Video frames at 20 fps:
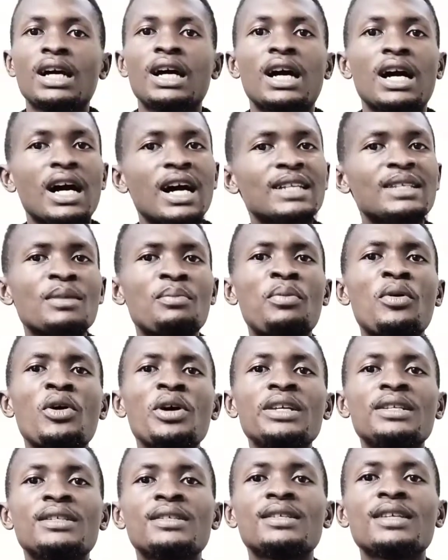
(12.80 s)
At a
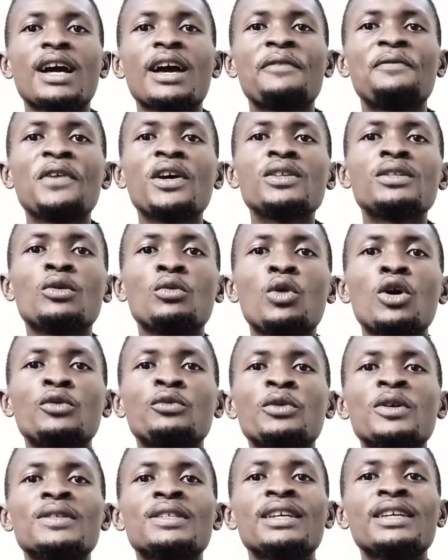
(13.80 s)
point, I felt the world
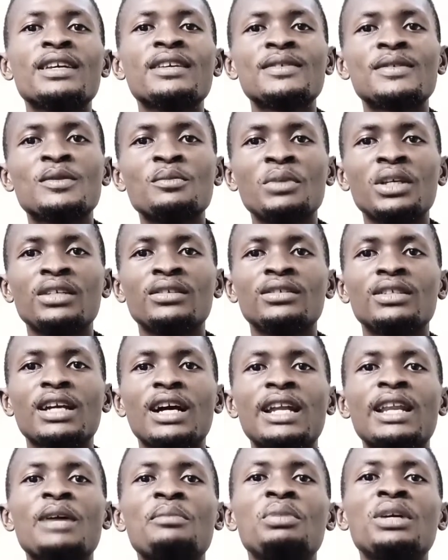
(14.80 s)
was against me
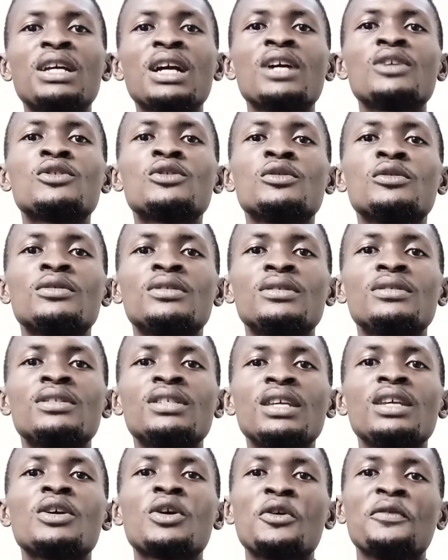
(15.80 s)
and I began to
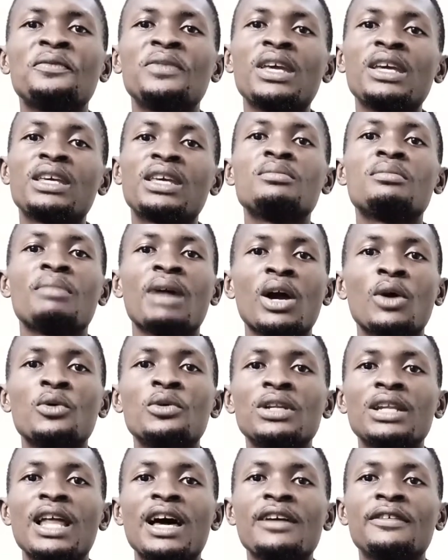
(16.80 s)
think of taking my
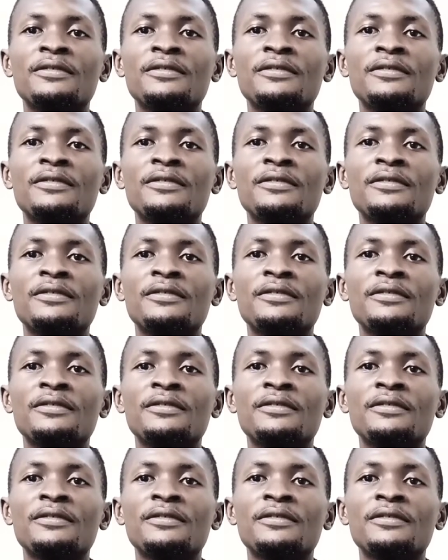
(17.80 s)
own life.